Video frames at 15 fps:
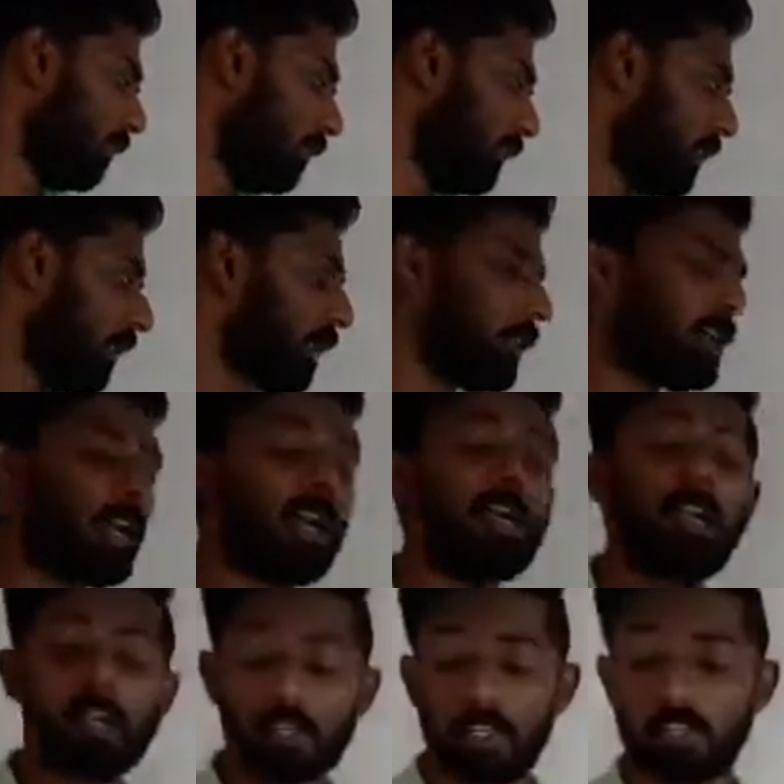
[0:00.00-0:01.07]
the
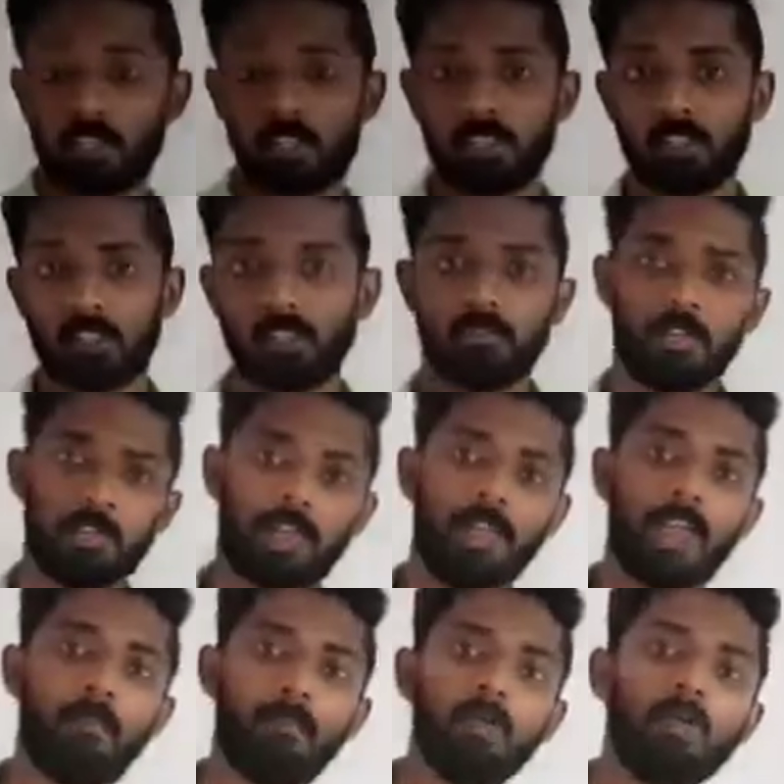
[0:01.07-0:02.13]
conditional sentence, the
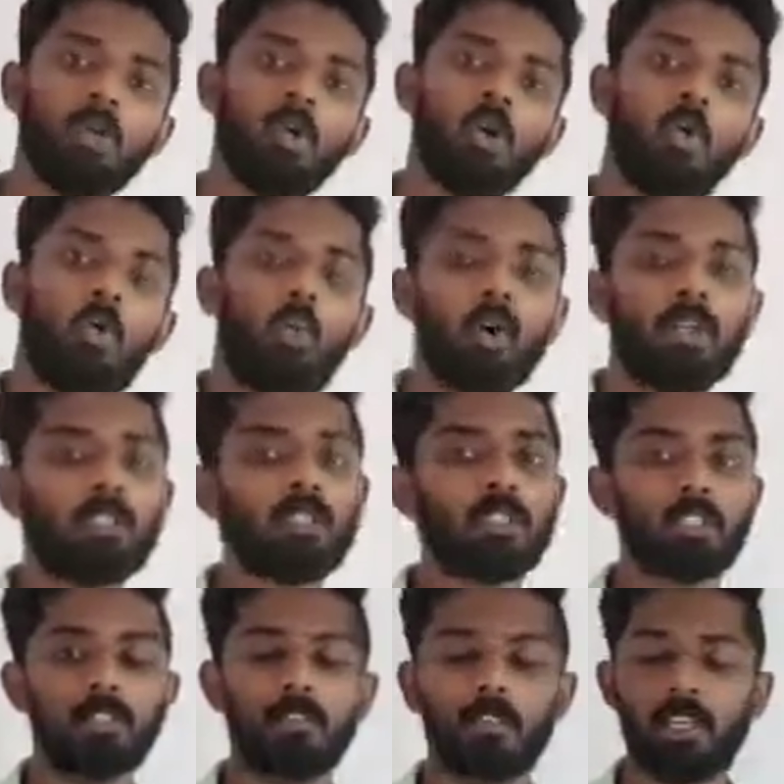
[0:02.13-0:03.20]
type 1
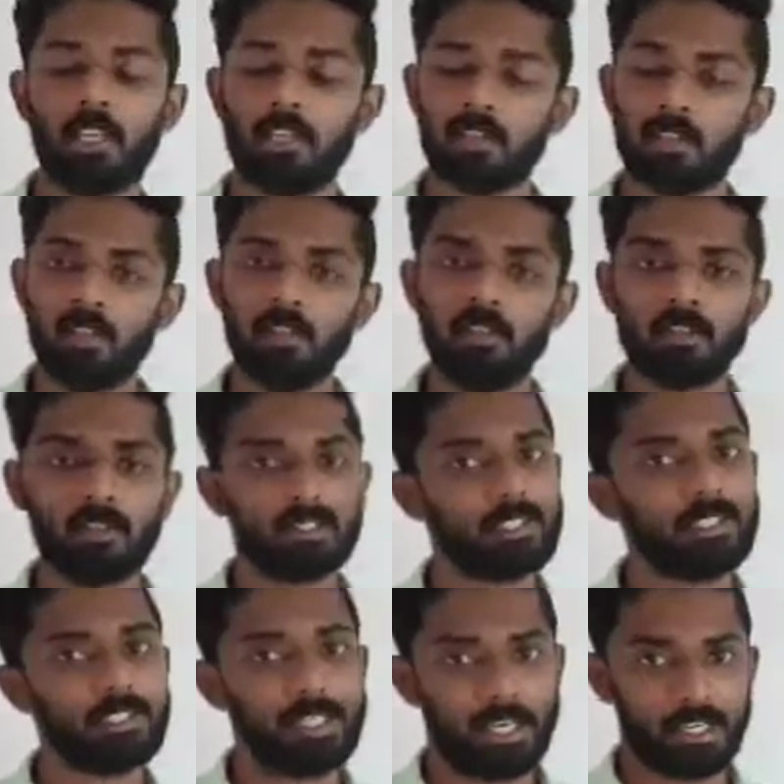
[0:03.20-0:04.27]
conditional
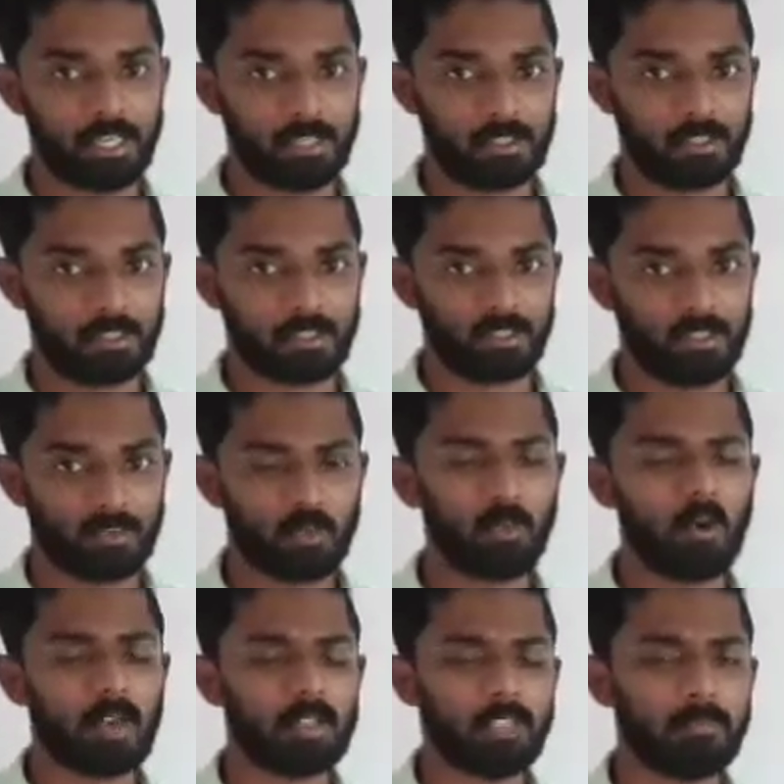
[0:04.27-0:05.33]
sentences. So
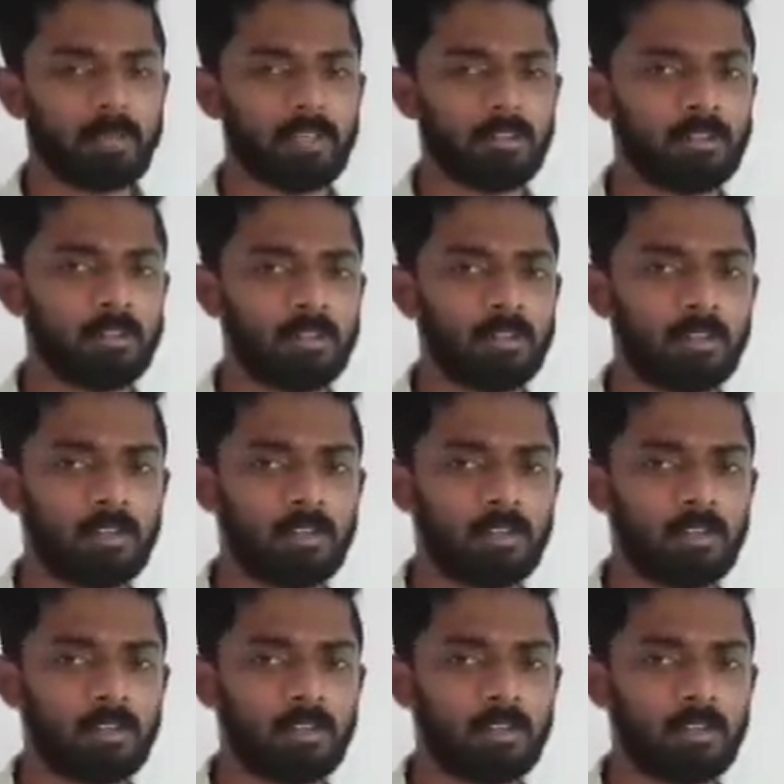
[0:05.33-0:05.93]
what does it mean?